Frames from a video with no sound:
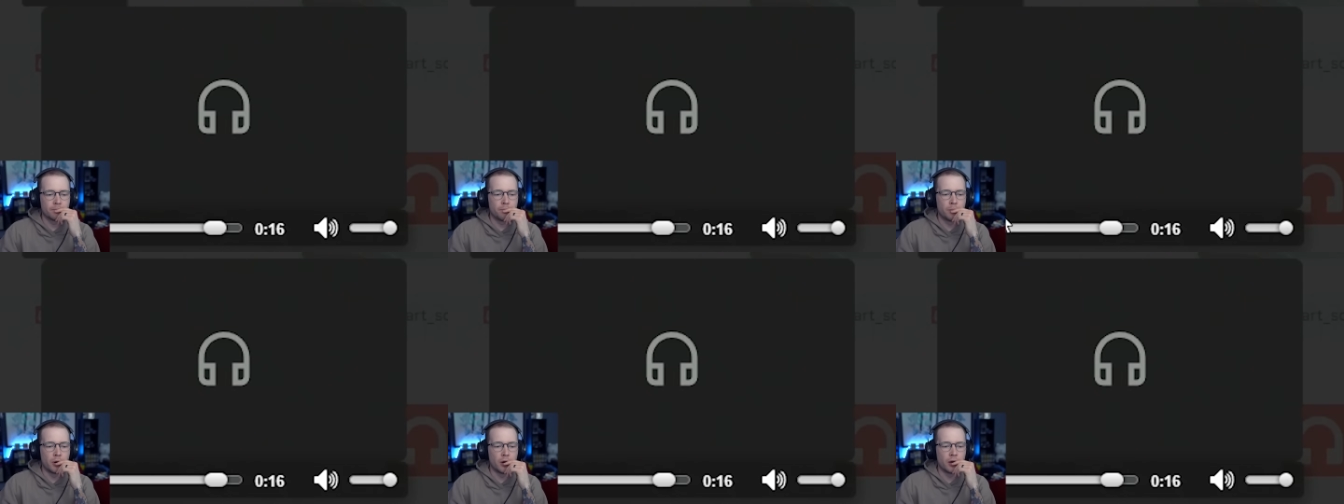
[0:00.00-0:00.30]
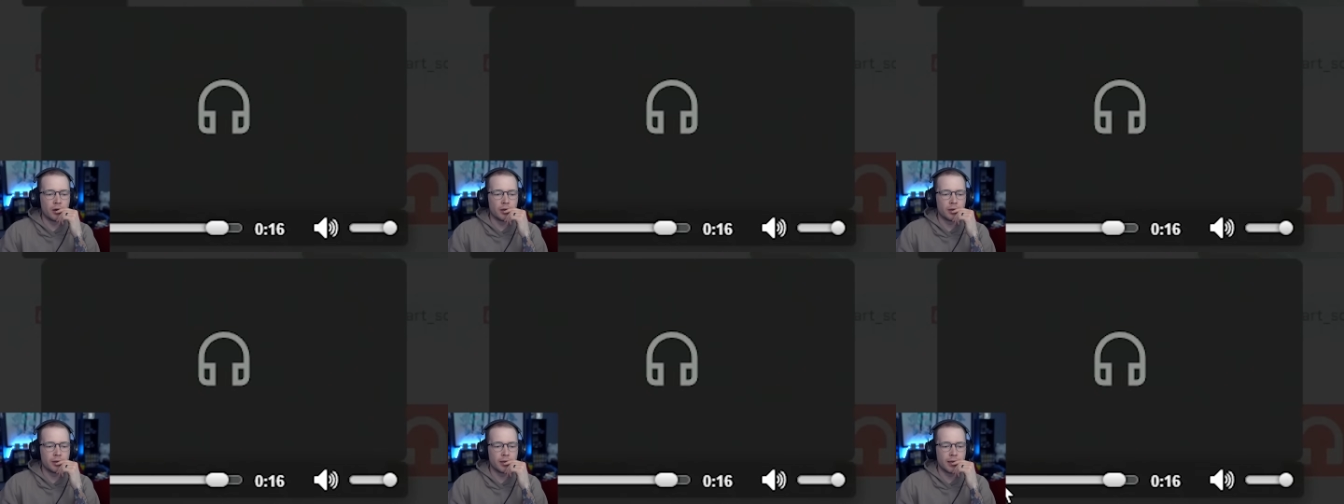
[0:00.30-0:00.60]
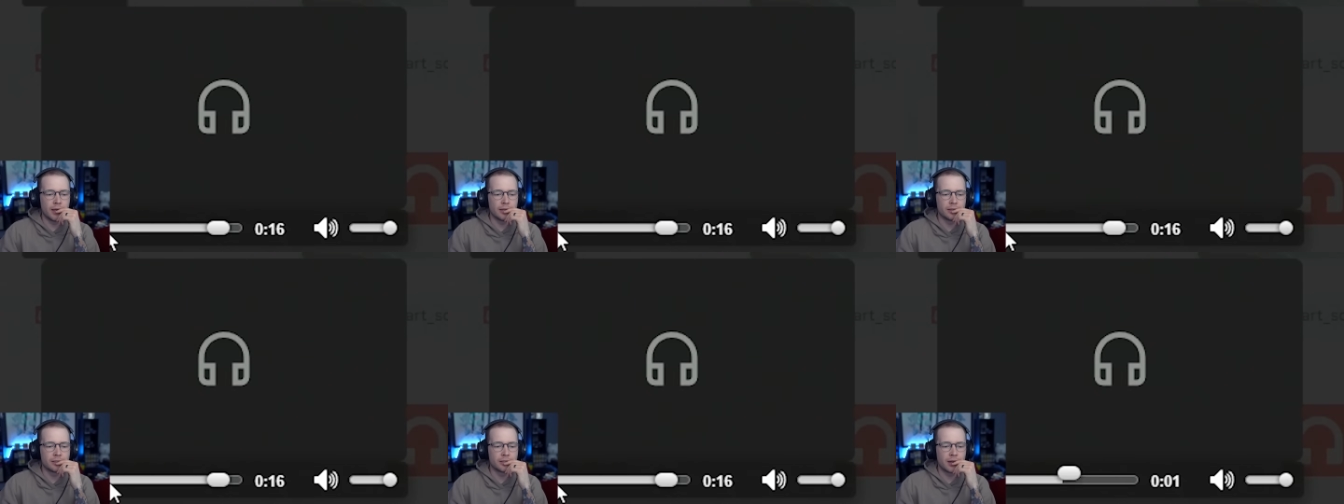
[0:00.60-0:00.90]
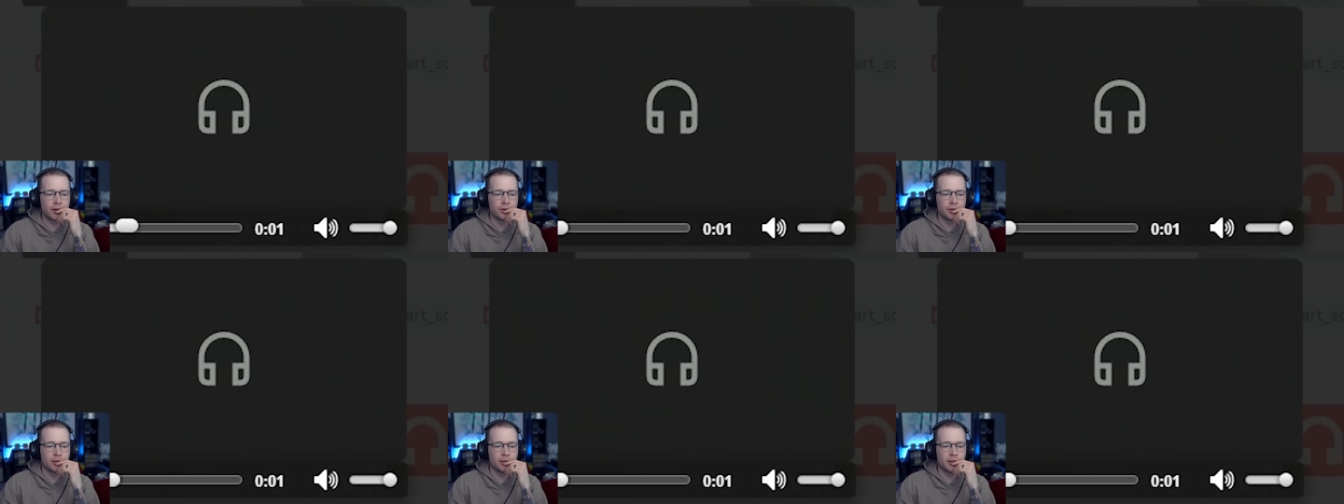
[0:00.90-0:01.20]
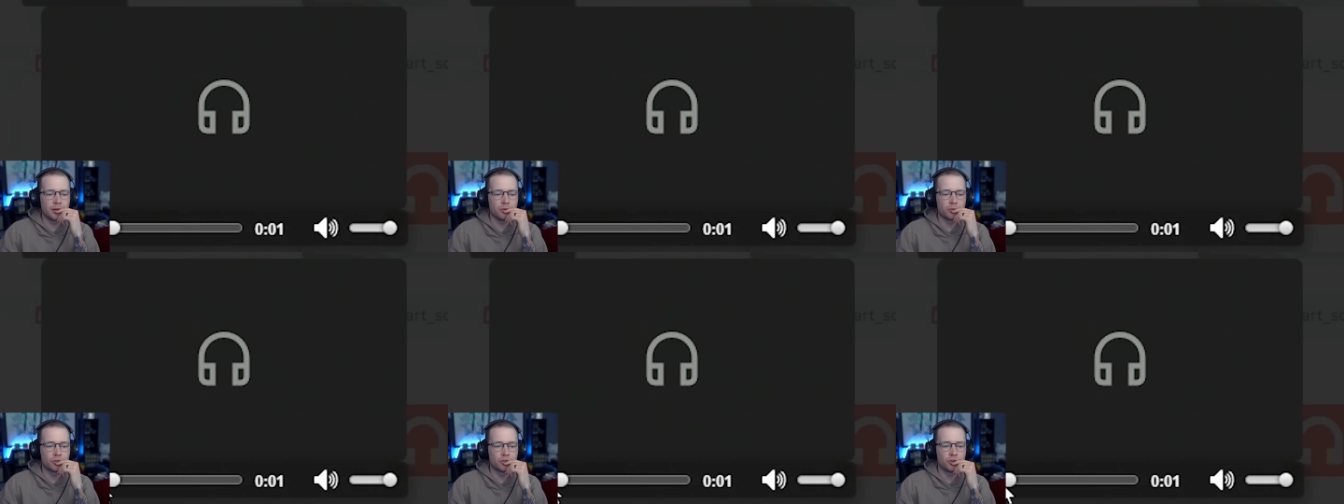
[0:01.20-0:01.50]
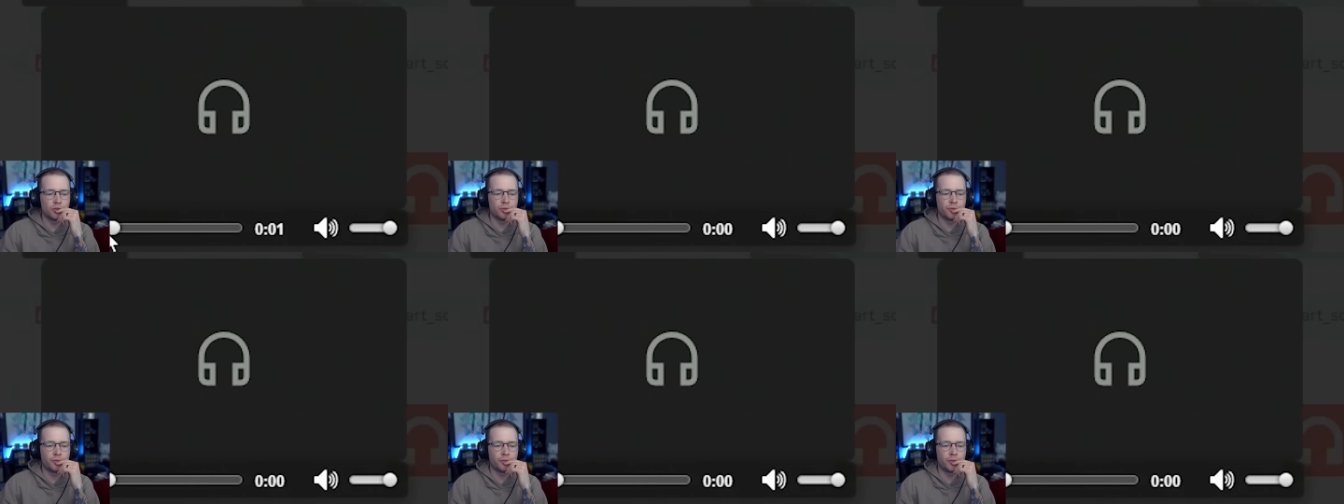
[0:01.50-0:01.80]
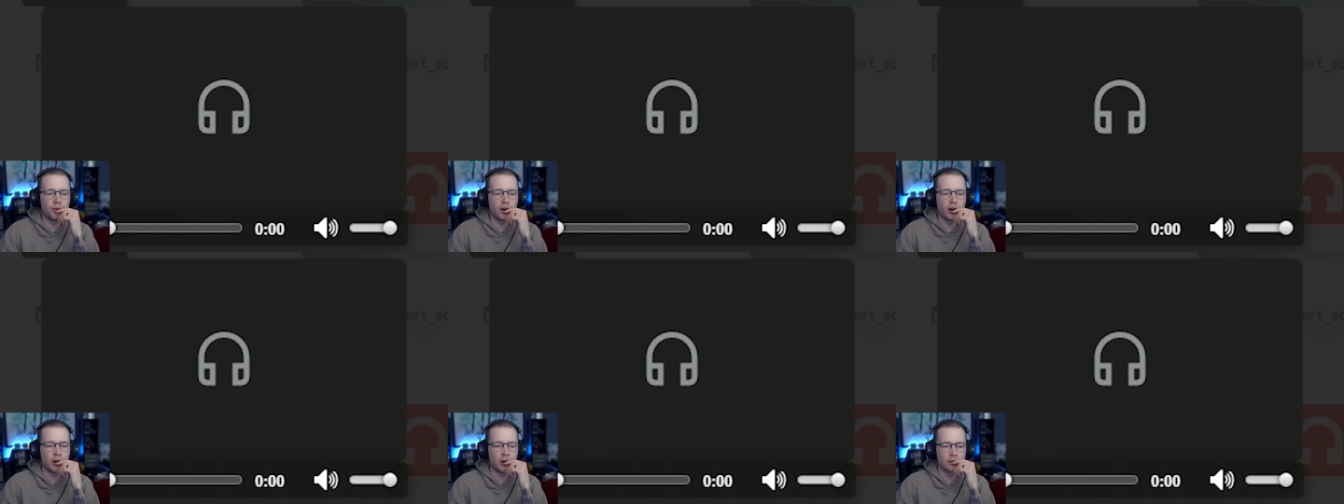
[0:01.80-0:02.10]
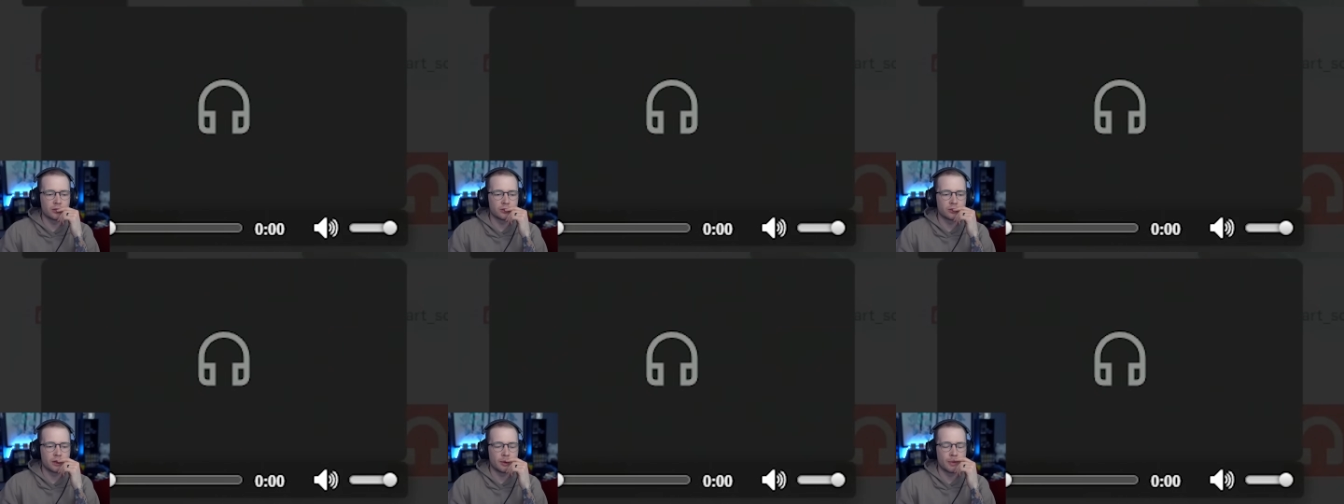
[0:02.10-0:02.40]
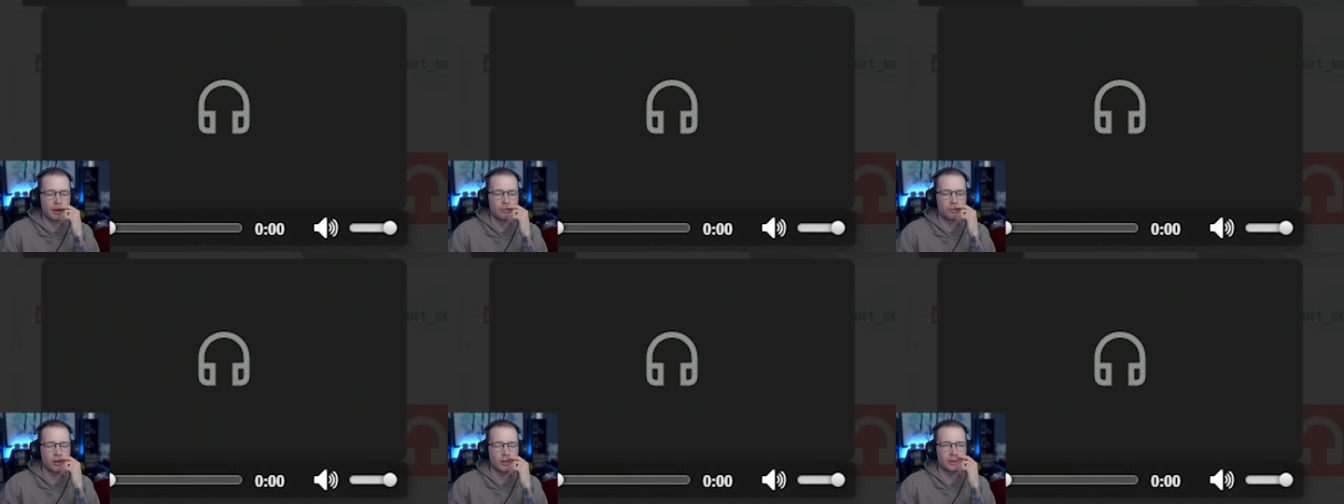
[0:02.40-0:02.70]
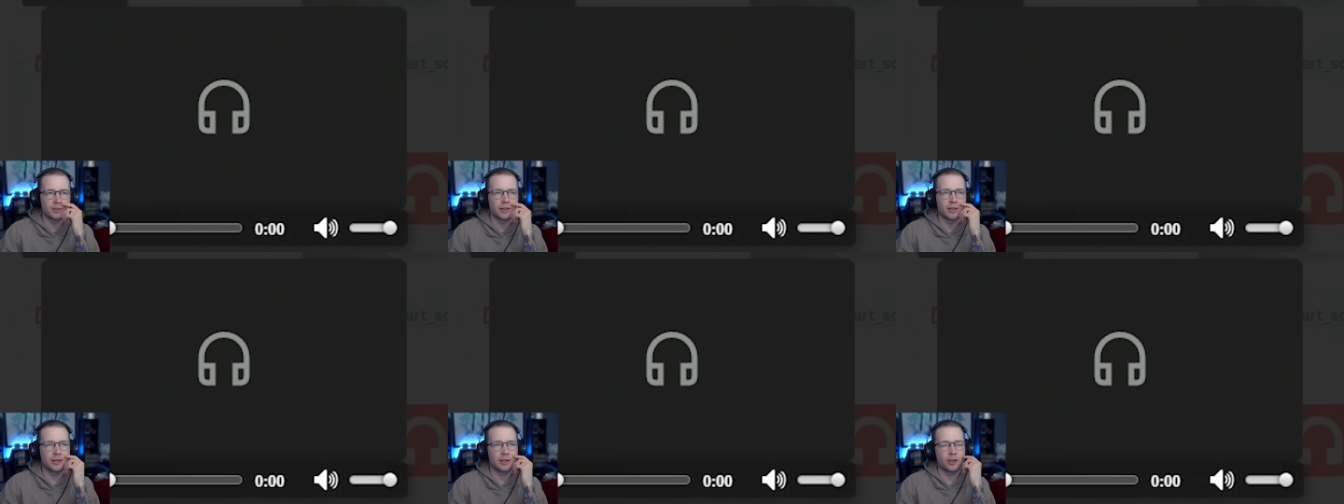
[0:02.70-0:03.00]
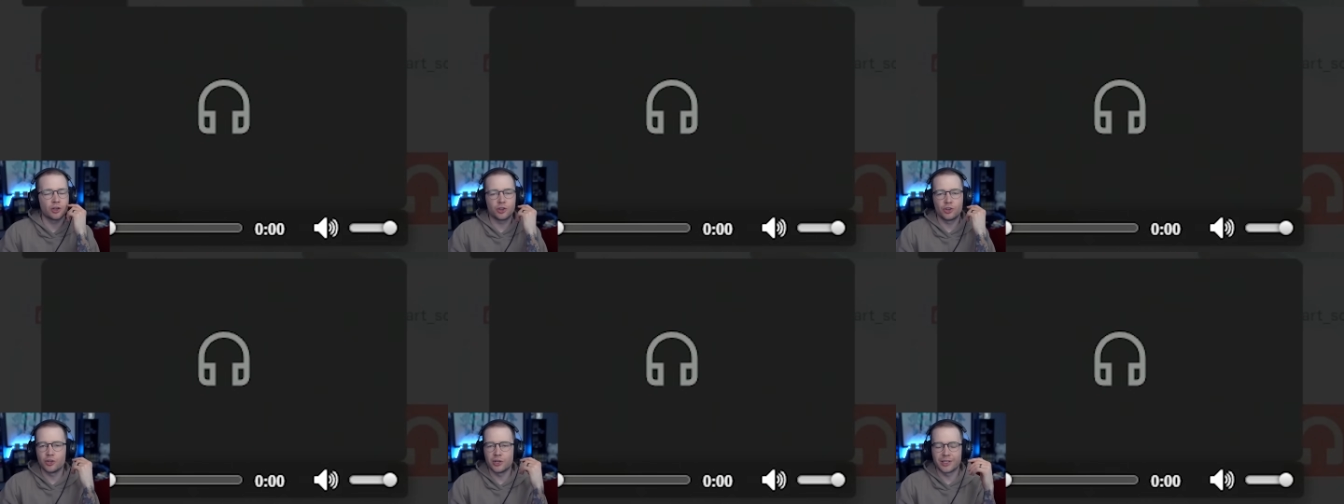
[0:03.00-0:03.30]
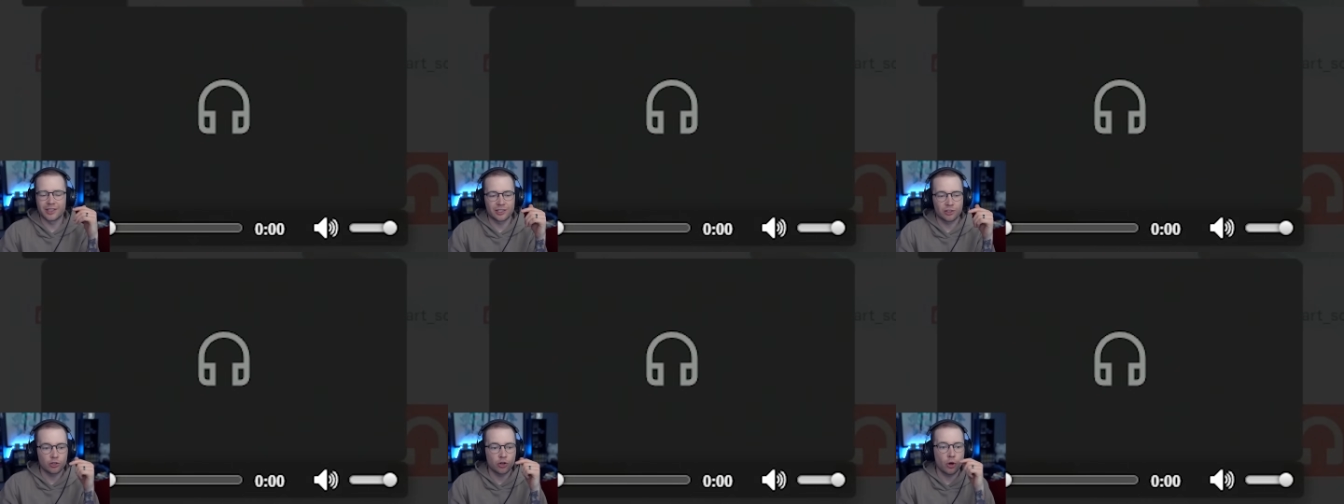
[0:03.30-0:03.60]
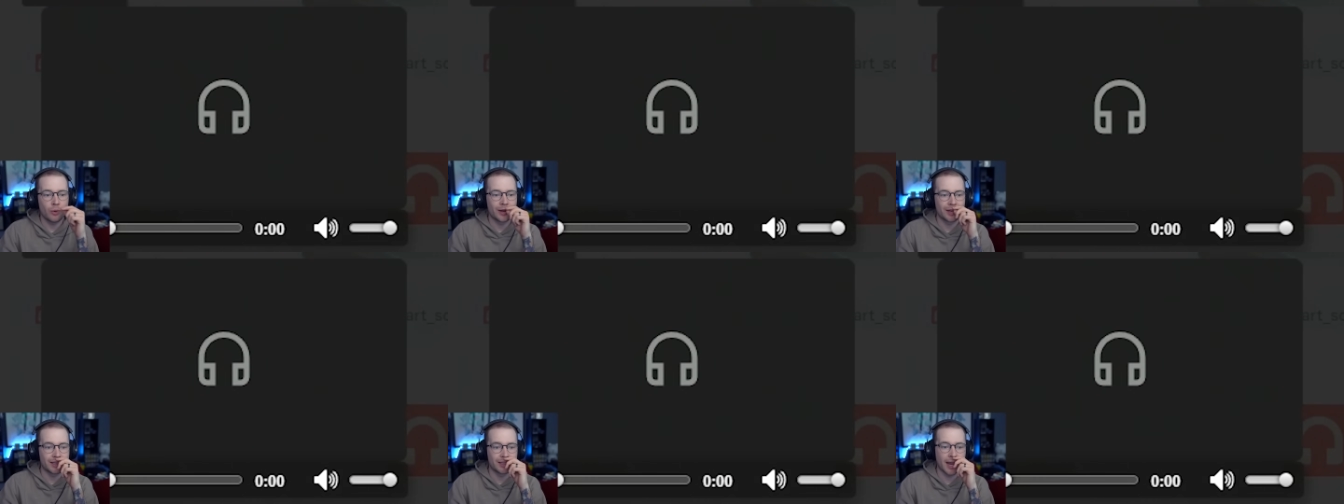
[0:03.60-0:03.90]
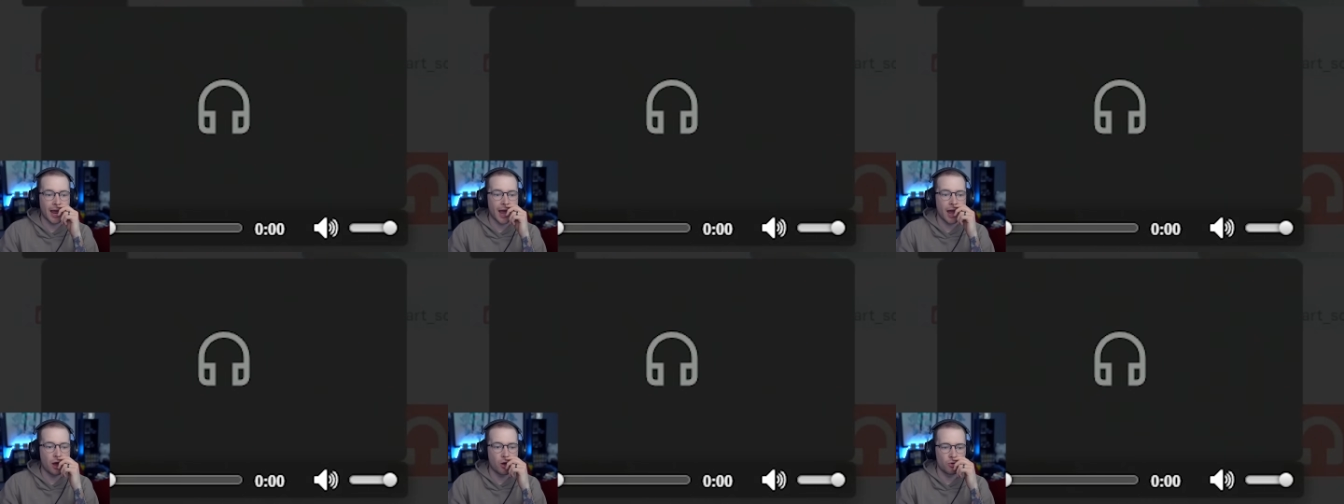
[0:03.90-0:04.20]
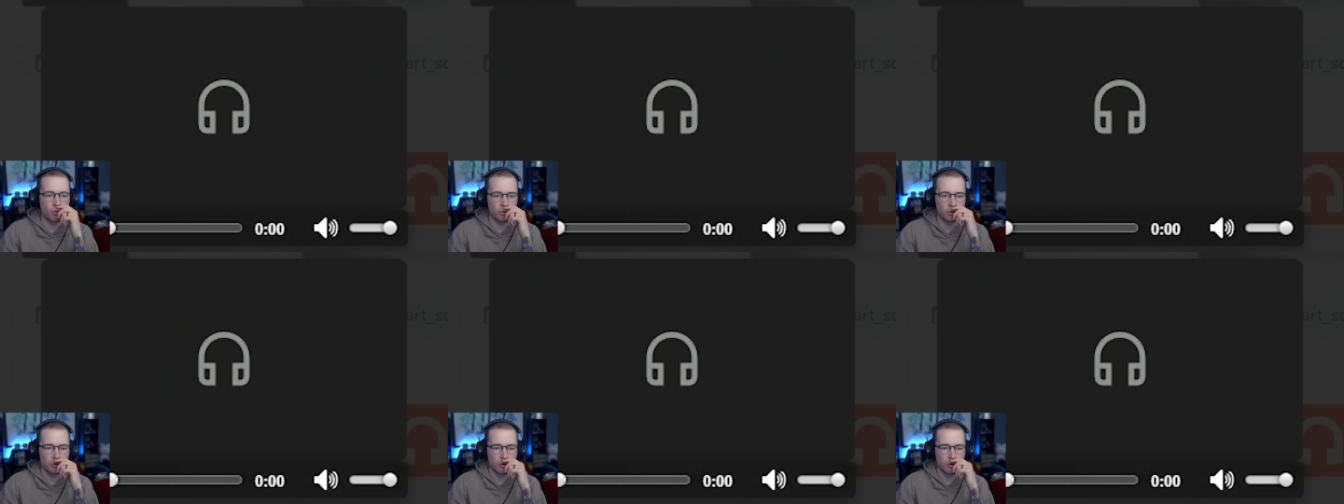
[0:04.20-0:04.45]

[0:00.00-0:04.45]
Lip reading: but it was too fast. Like my brother said, you need to slow it down.